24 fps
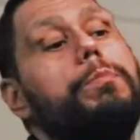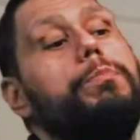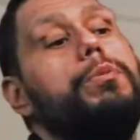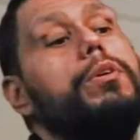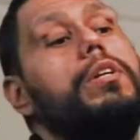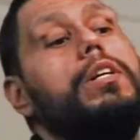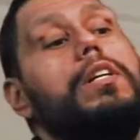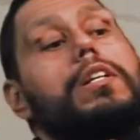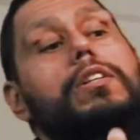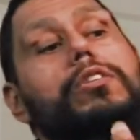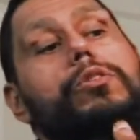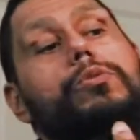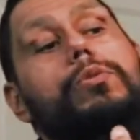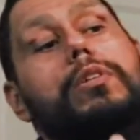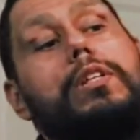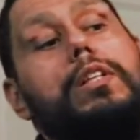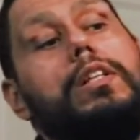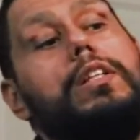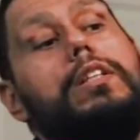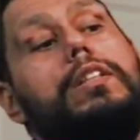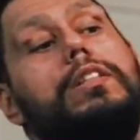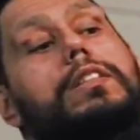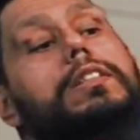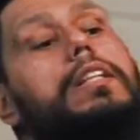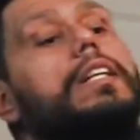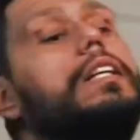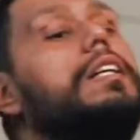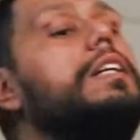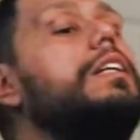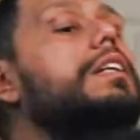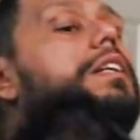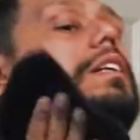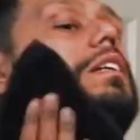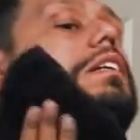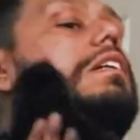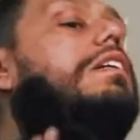to put on a sweater here in a
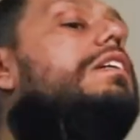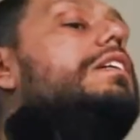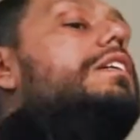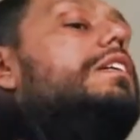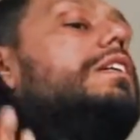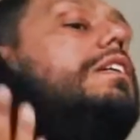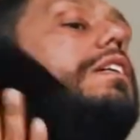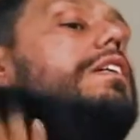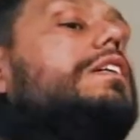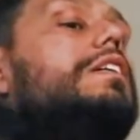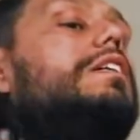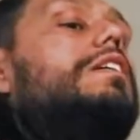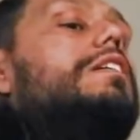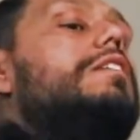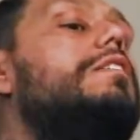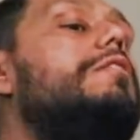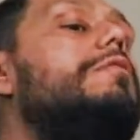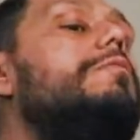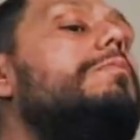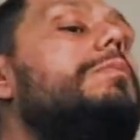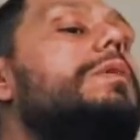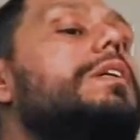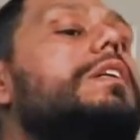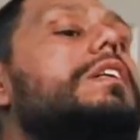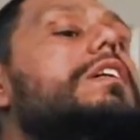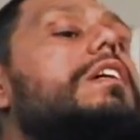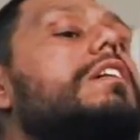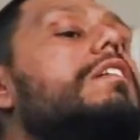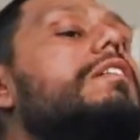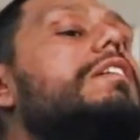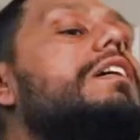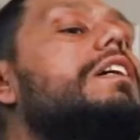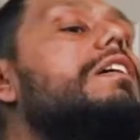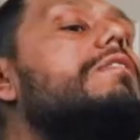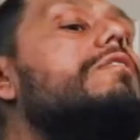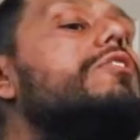second. Me and I
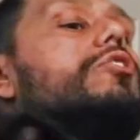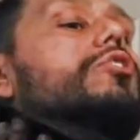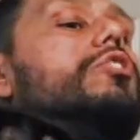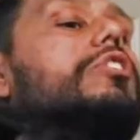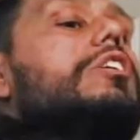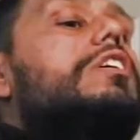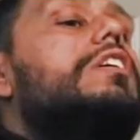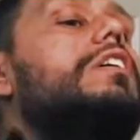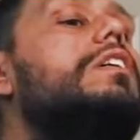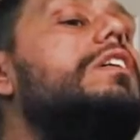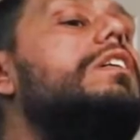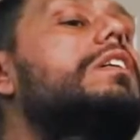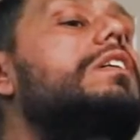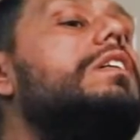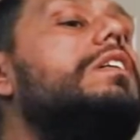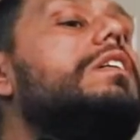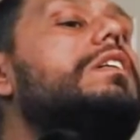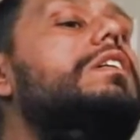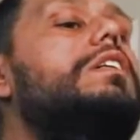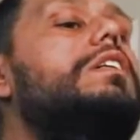already have a shirt on.